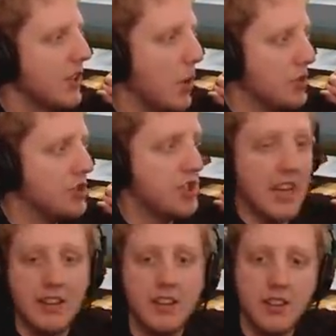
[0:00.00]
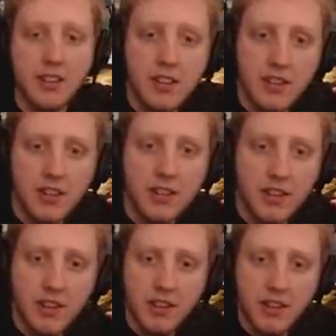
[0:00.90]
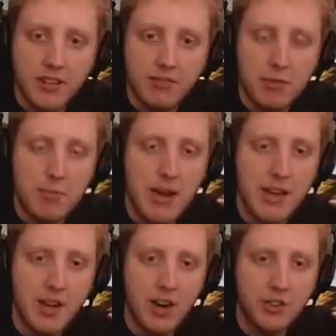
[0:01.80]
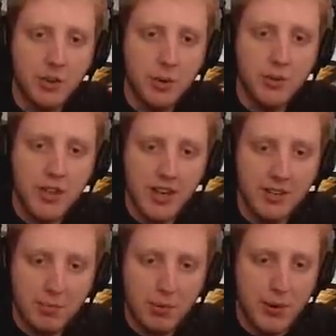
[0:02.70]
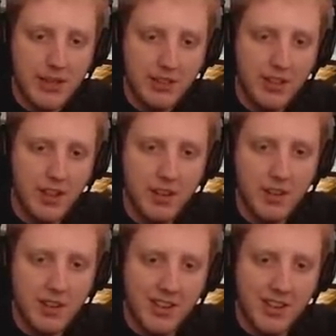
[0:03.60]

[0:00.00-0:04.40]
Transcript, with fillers: Oh shit. Prepare your arseholes, guys. Pointy's here.